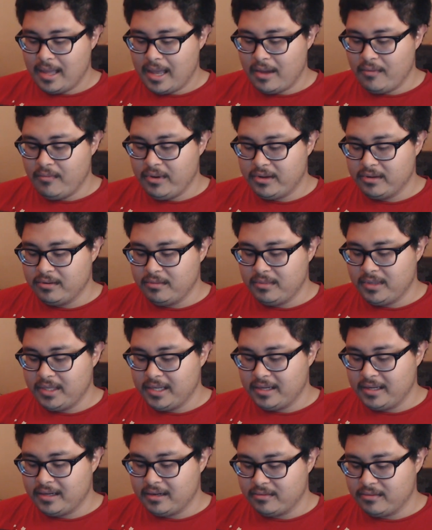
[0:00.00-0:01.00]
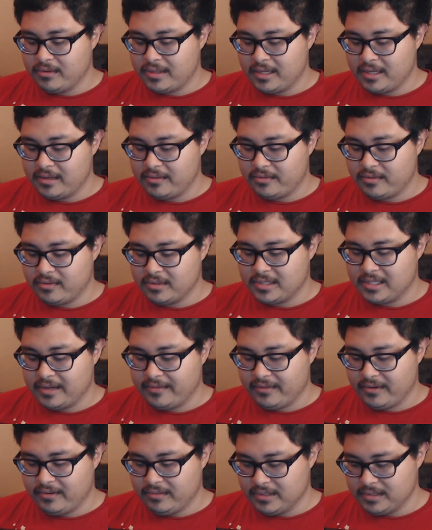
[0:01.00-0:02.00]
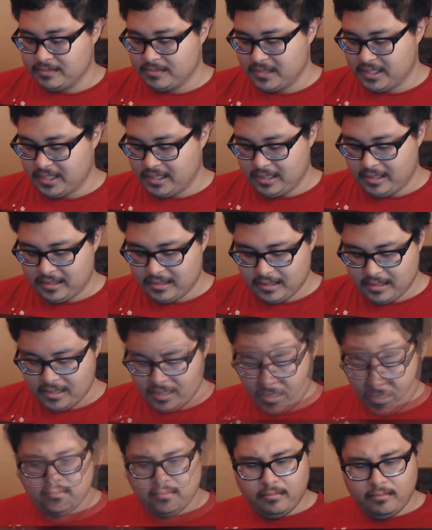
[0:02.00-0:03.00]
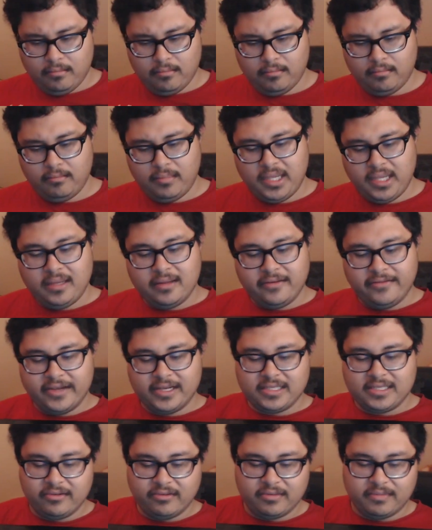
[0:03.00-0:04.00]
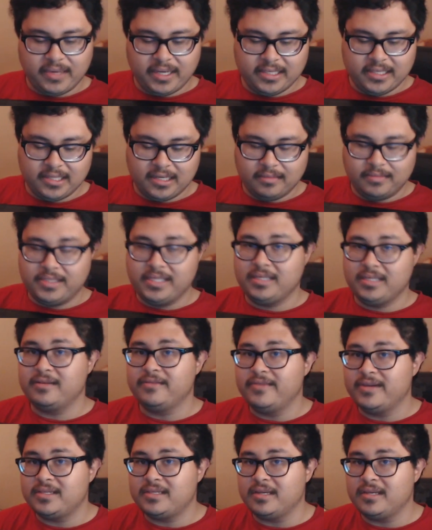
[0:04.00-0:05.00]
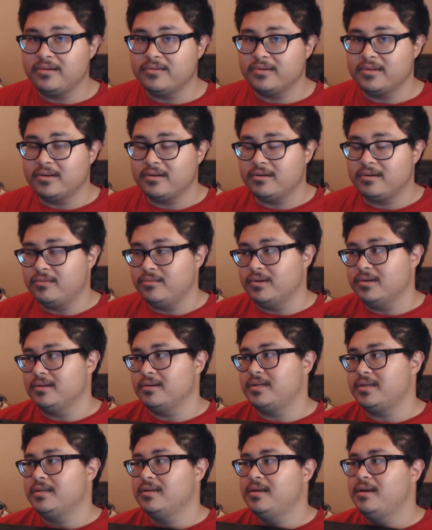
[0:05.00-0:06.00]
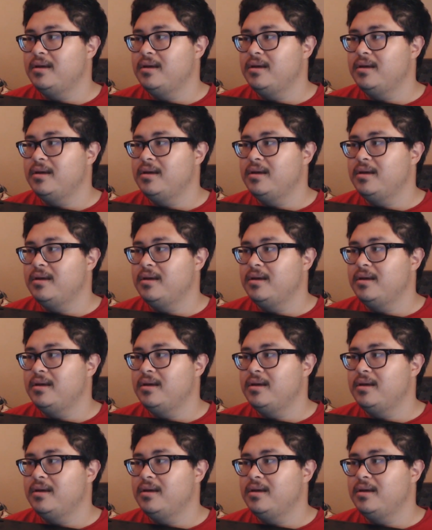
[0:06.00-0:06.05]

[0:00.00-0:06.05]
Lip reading: And we couldn't get here without, of course, everyone. Like, me investing with my job, Jinx investing with her work,